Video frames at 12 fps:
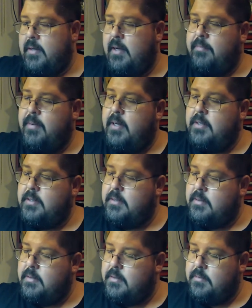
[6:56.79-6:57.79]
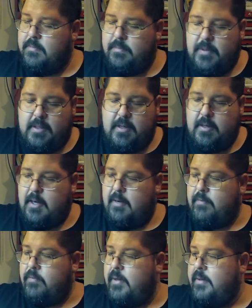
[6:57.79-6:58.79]
not bent, it's been cut
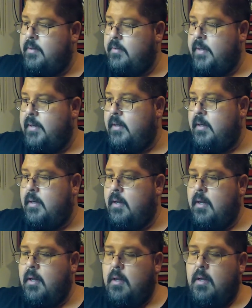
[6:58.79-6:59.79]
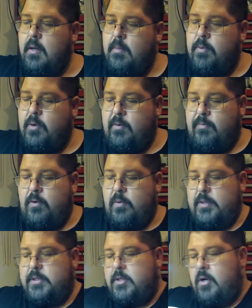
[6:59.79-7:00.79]
off and redone. Put a
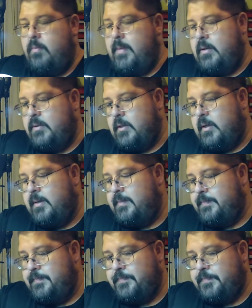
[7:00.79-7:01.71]
forward scope mount on it.